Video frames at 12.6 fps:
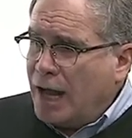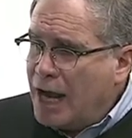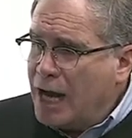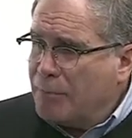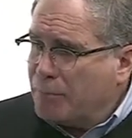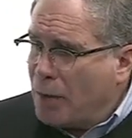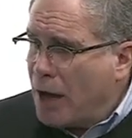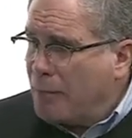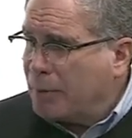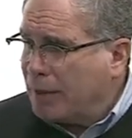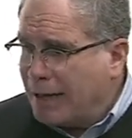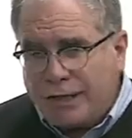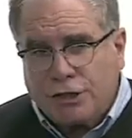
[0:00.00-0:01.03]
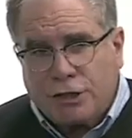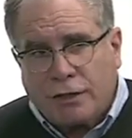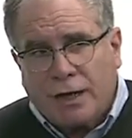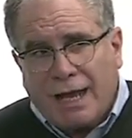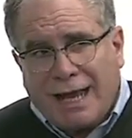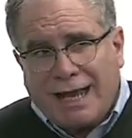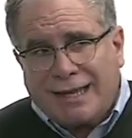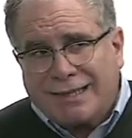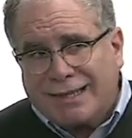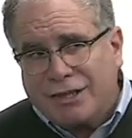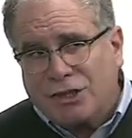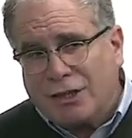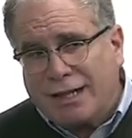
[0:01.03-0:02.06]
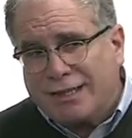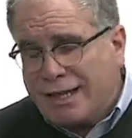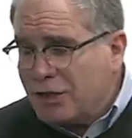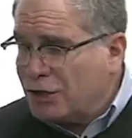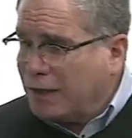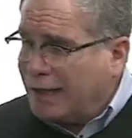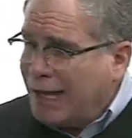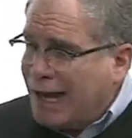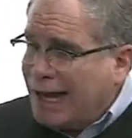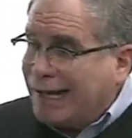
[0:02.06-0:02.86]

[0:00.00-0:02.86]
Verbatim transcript: in a population and essentially